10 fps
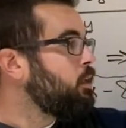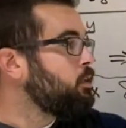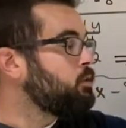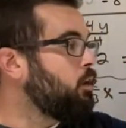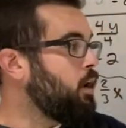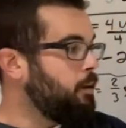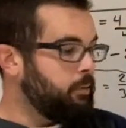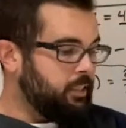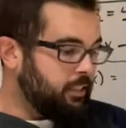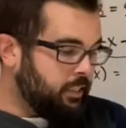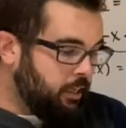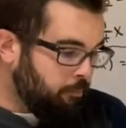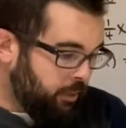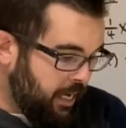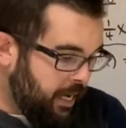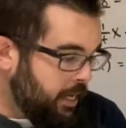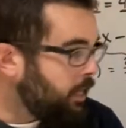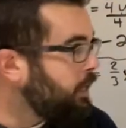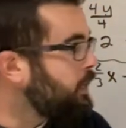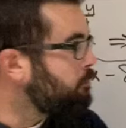So I'm going to skip
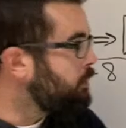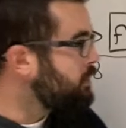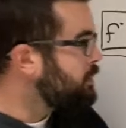that, and I'm going to